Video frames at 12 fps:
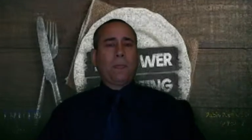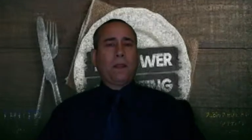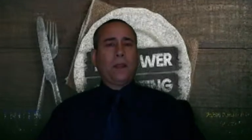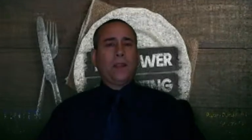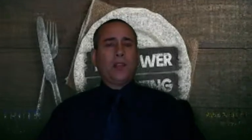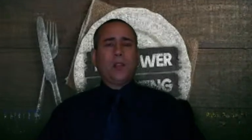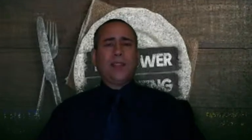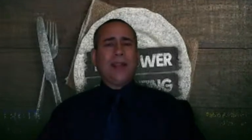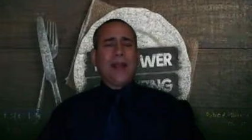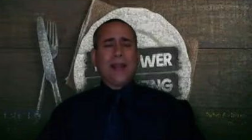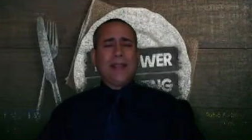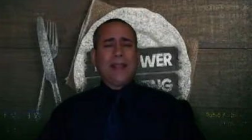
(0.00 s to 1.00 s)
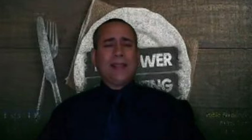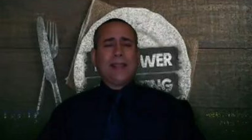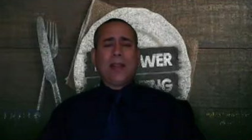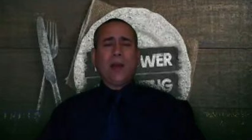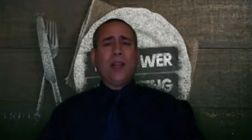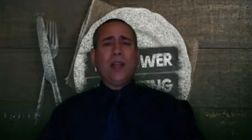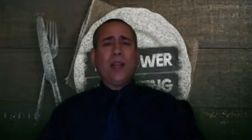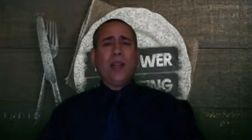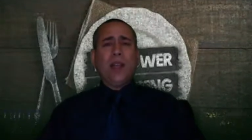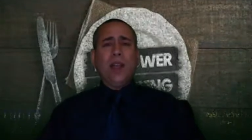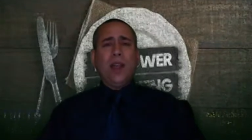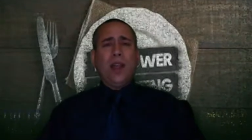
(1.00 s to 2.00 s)
So it's not necessarily
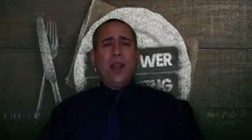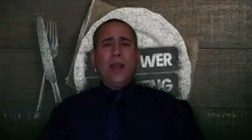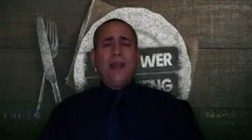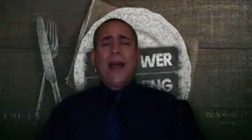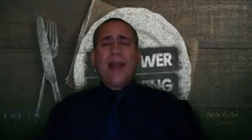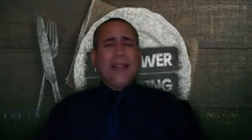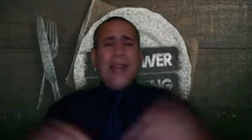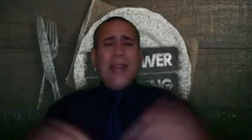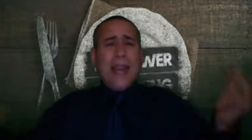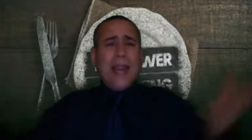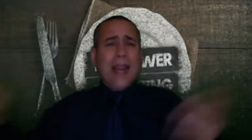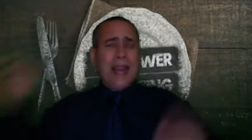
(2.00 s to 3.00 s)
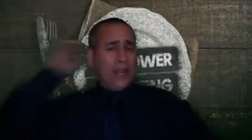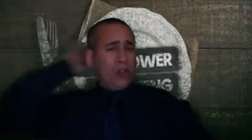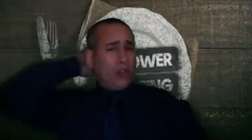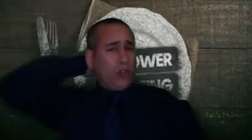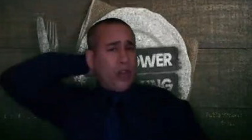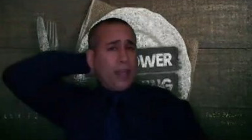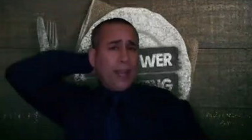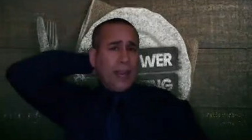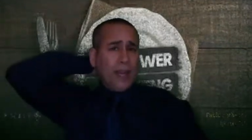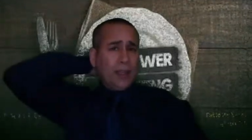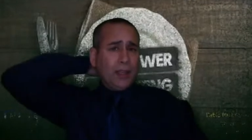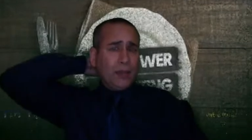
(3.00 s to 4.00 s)
not eating and
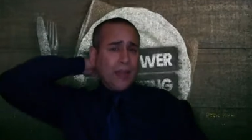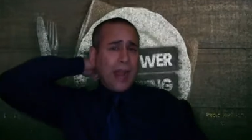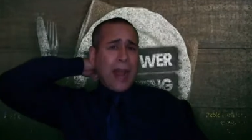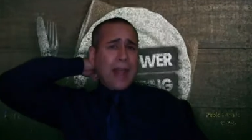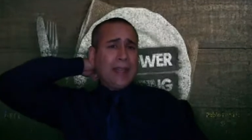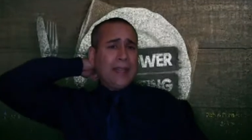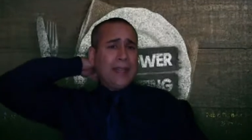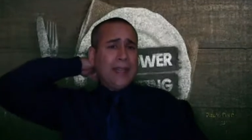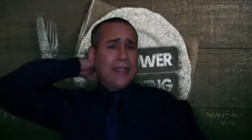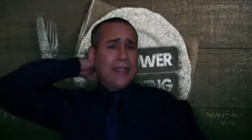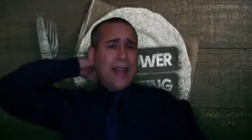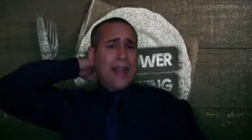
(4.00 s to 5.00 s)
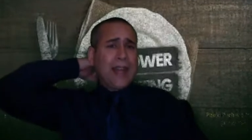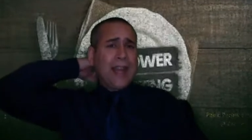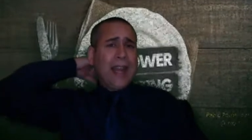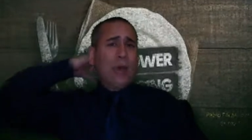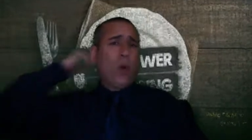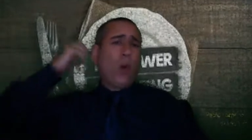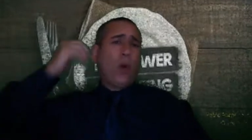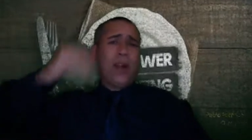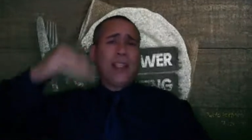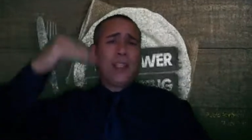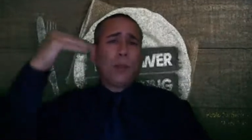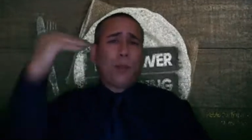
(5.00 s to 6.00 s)
drinking, in reality, it's not eating what we're
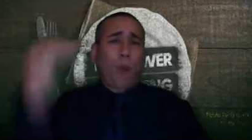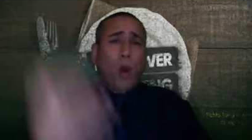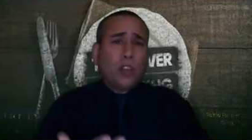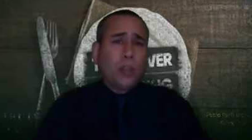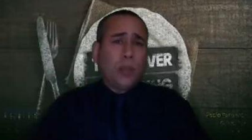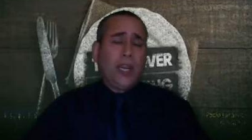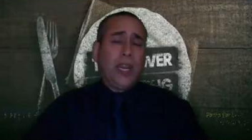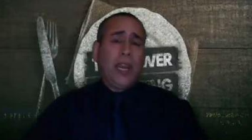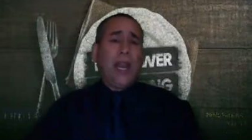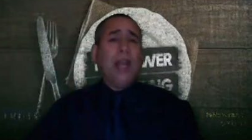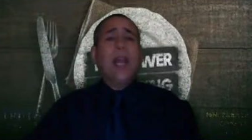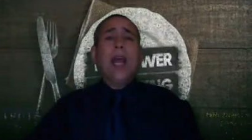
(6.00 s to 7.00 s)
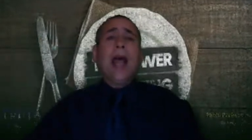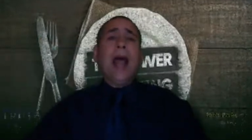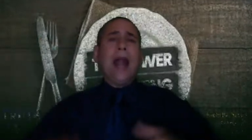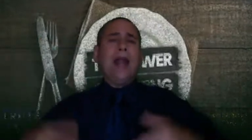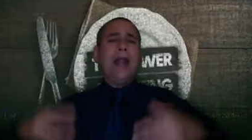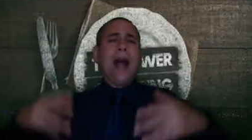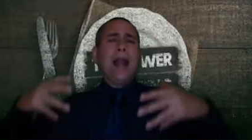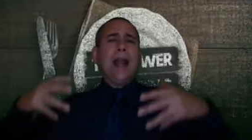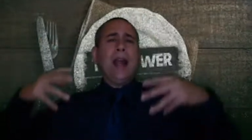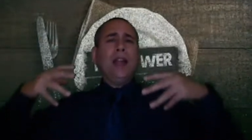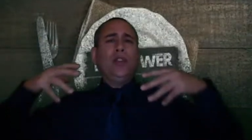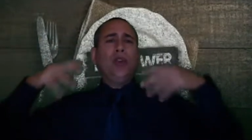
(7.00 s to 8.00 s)
not supposed to be eating and not
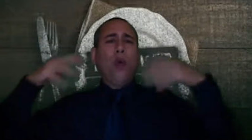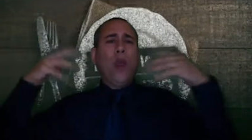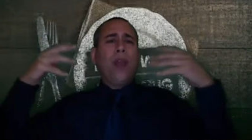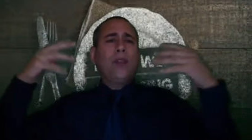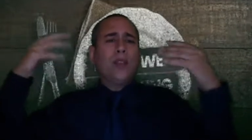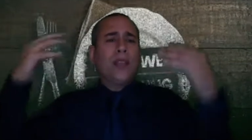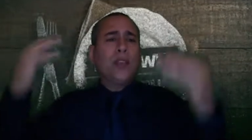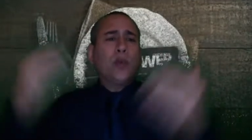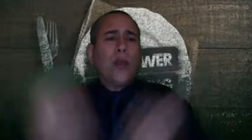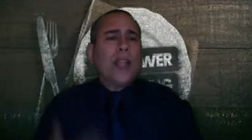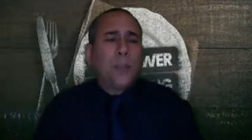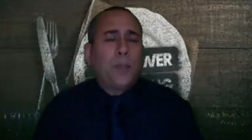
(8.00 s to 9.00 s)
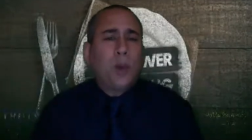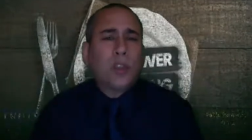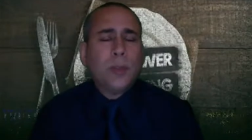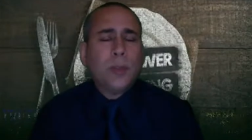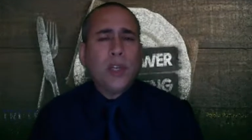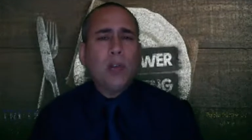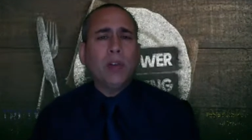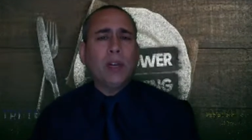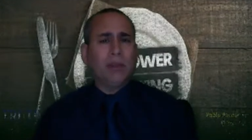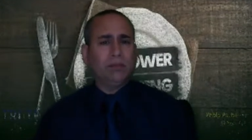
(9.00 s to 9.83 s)
doing the things we're not supposed to be doing.